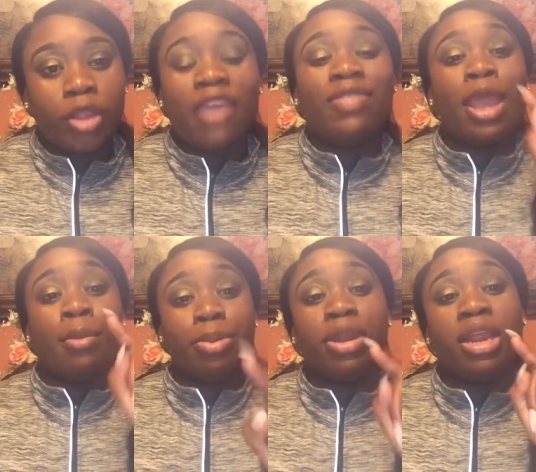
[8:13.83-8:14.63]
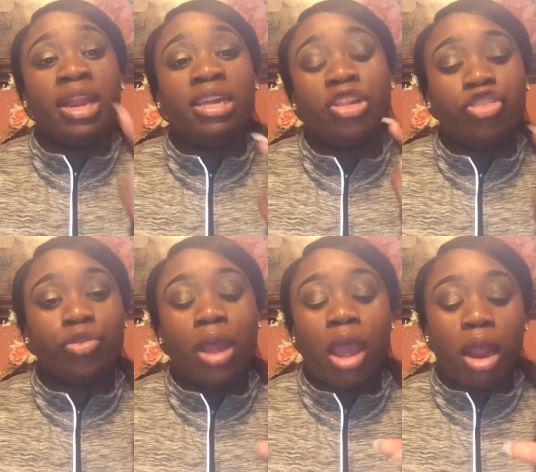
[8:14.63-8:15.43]
If they are put in that
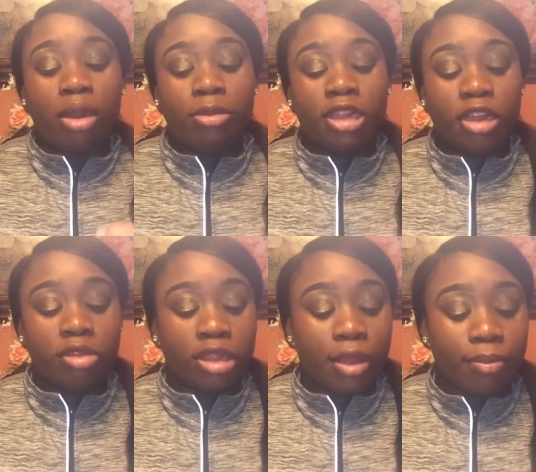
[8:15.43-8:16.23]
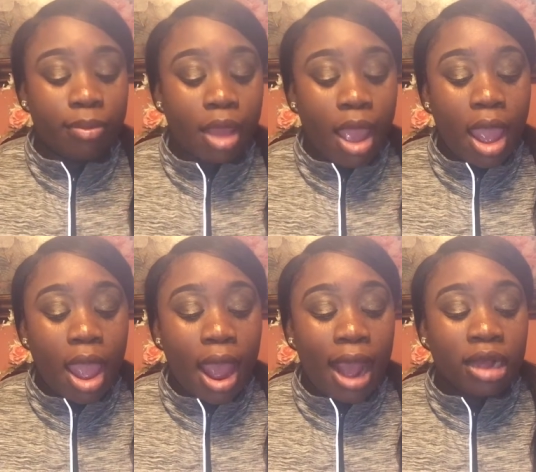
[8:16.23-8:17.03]
situation. Let me tell you something.
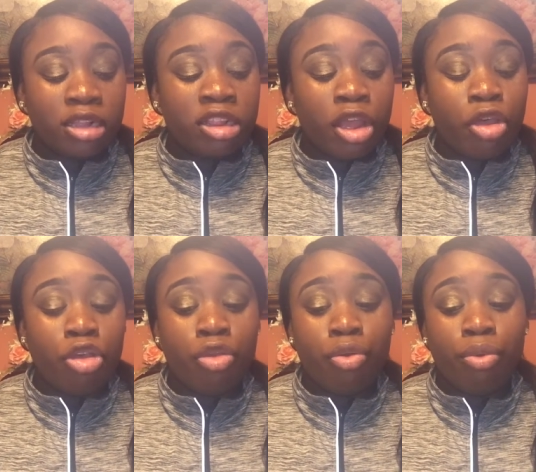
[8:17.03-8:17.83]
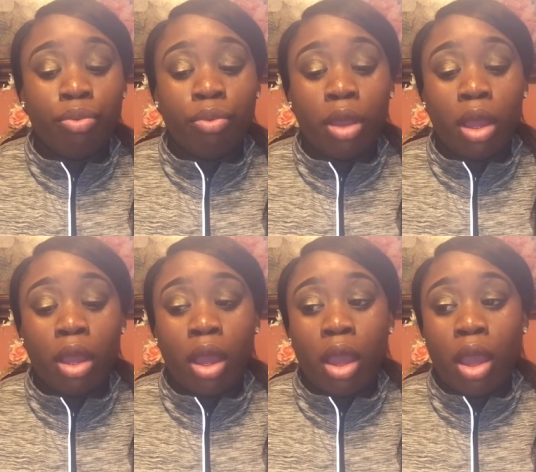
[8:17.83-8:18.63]
I could tell you,
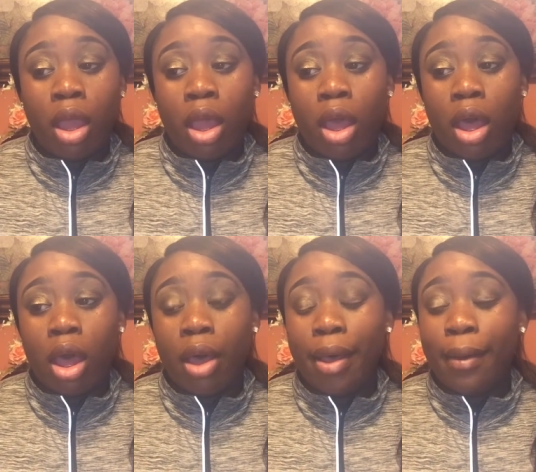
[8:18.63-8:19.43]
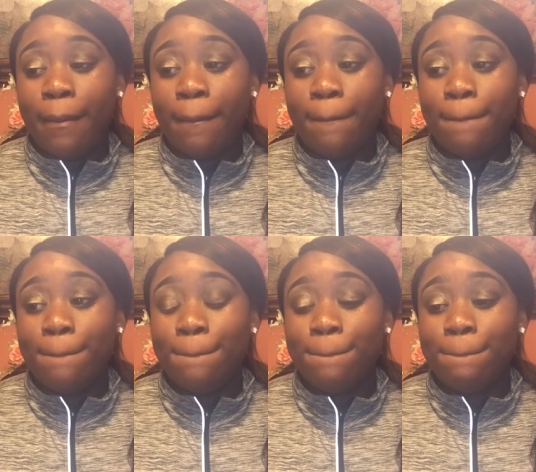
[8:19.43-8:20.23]

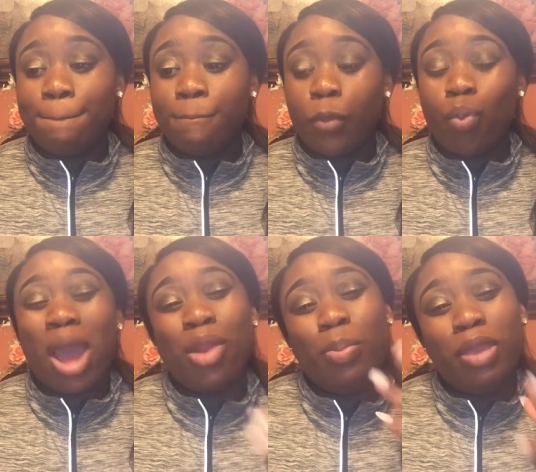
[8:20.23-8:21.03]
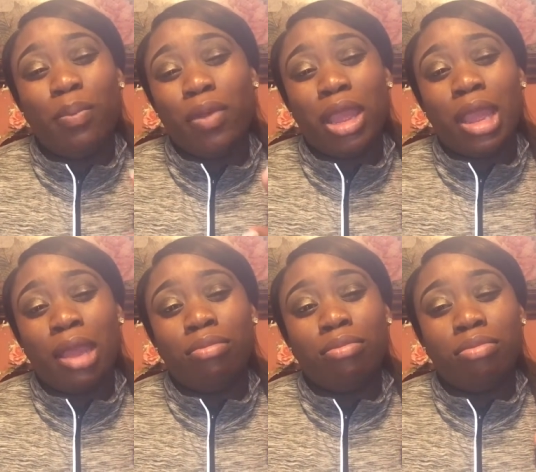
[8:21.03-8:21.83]
why do people
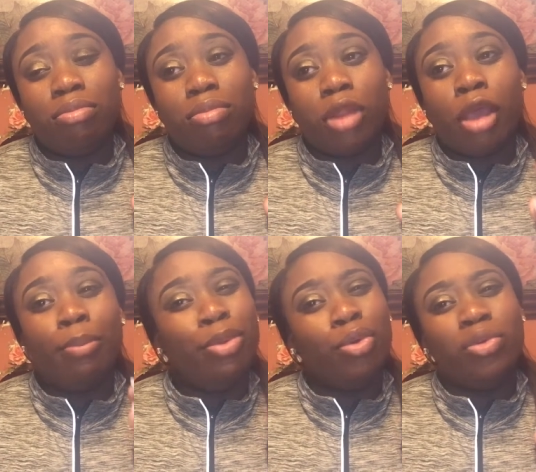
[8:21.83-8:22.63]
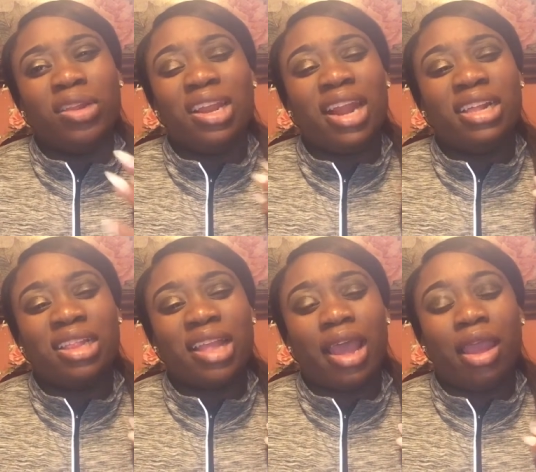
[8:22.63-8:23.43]
get abused in their
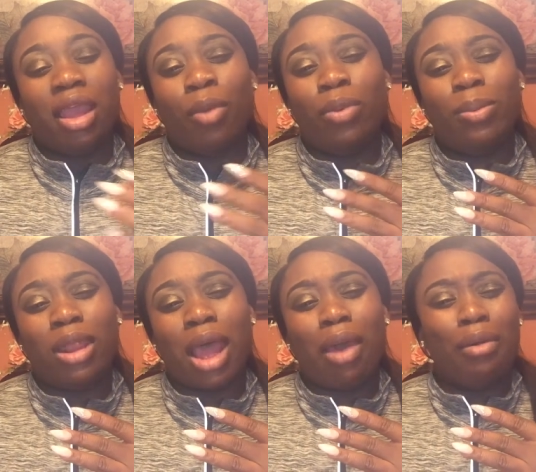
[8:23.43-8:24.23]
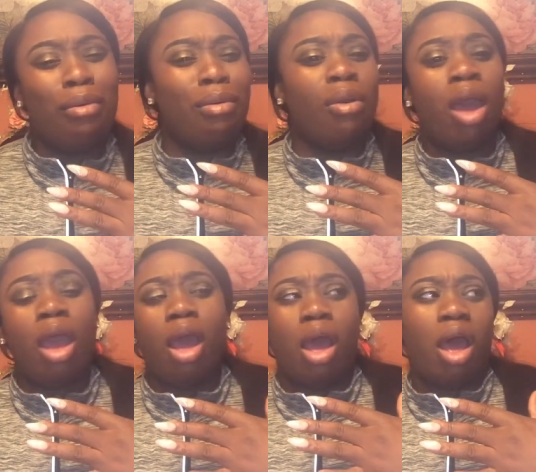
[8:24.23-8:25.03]
state? And we be like, oh,
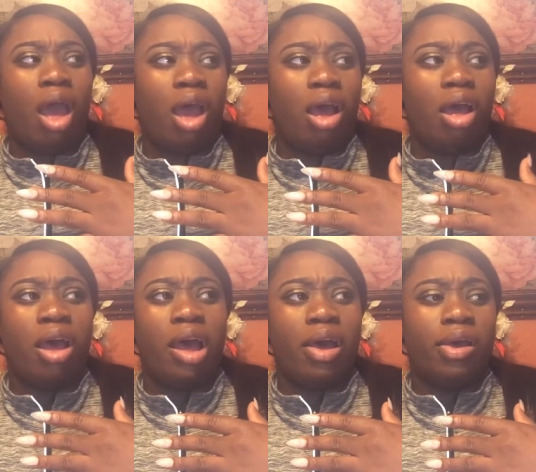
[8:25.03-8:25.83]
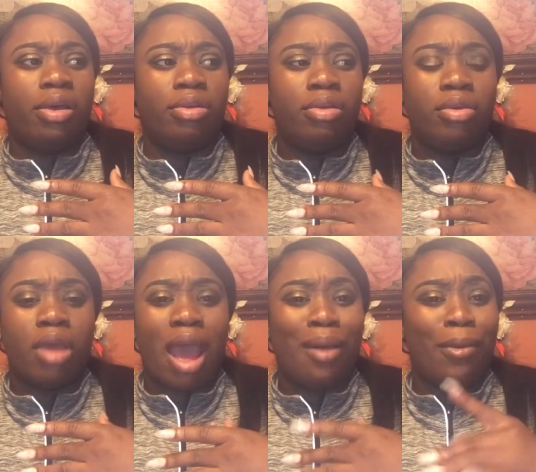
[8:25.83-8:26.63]
I
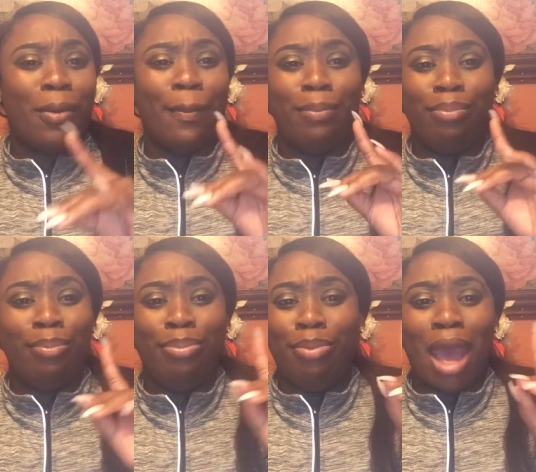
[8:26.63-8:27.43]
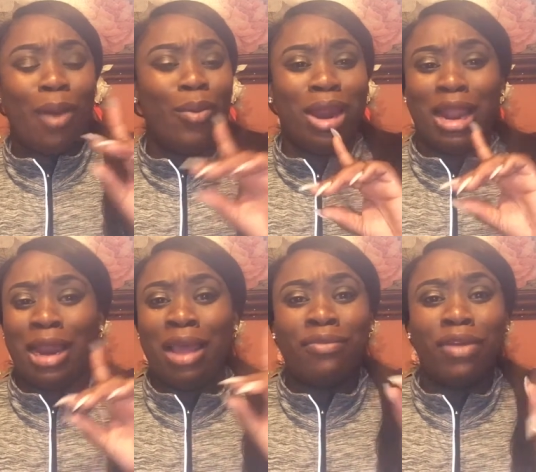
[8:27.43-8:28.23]
would have
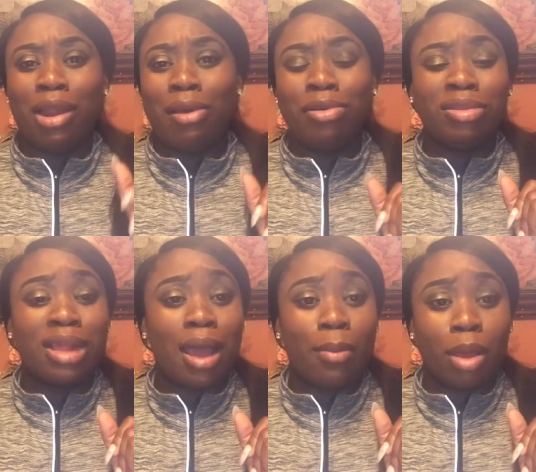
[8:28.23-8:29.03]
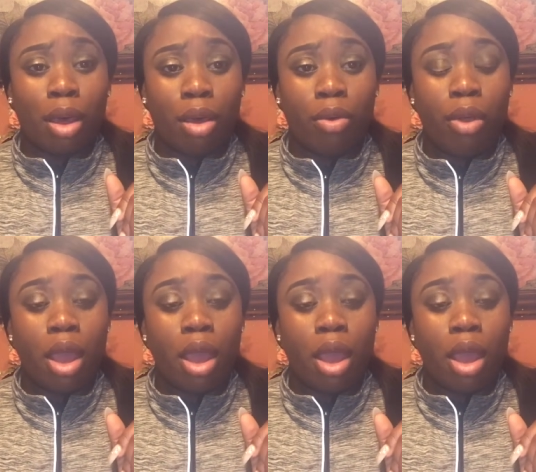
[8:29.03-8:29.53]
left a long time ago.